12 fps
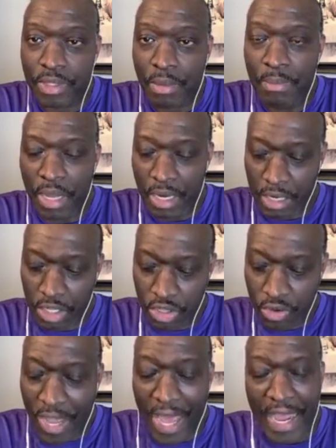But
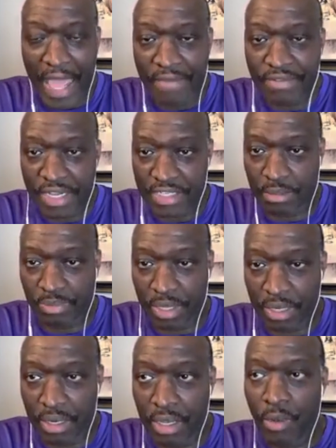you got to have
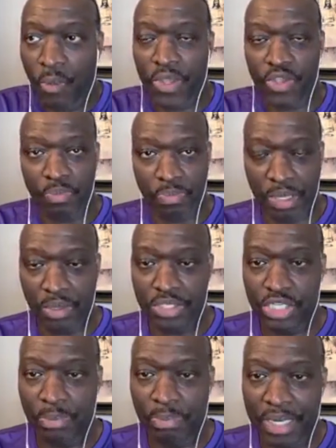discipline. When you
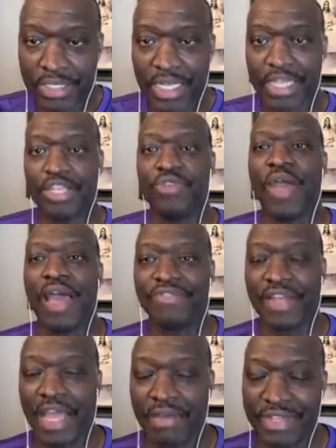build your budget, you have
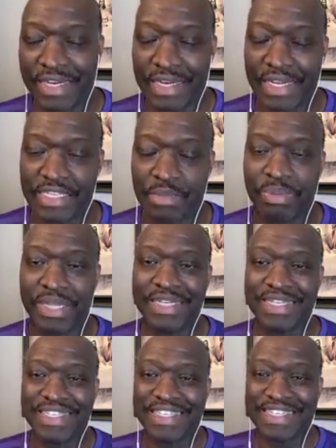to have the discipline
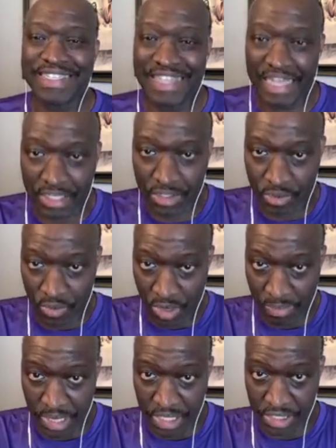to stick to your
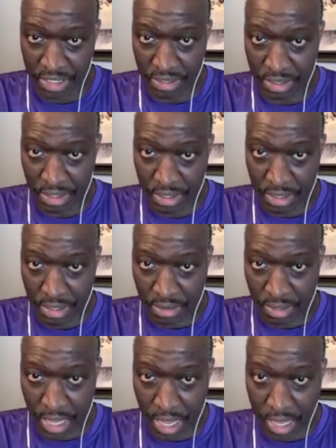budget.
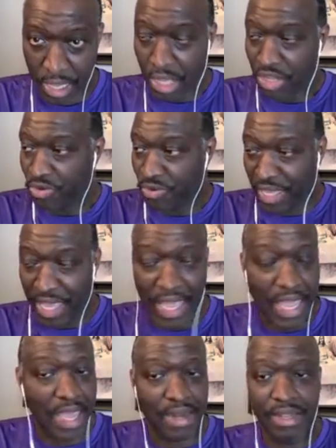Okay, you
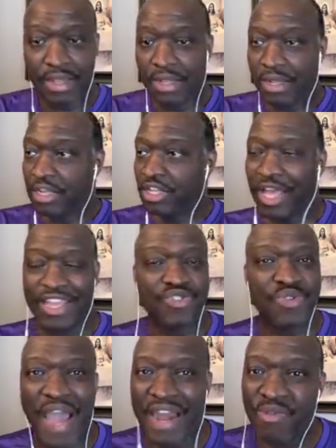can't, and you
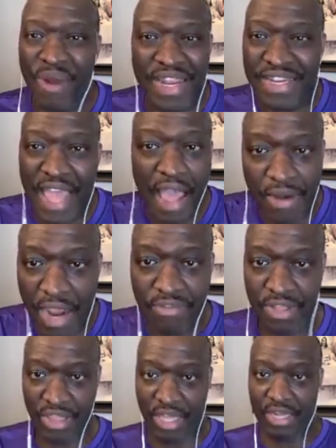got to write down
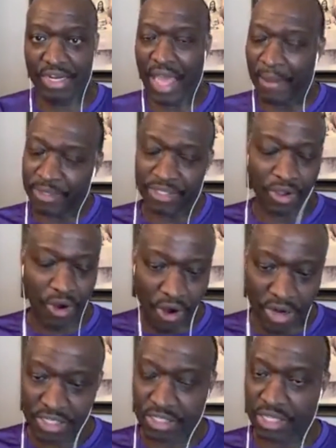everything. That was the
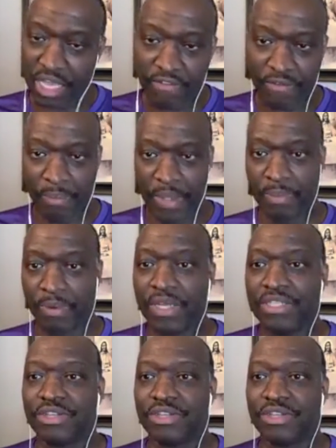hardest thing for people, is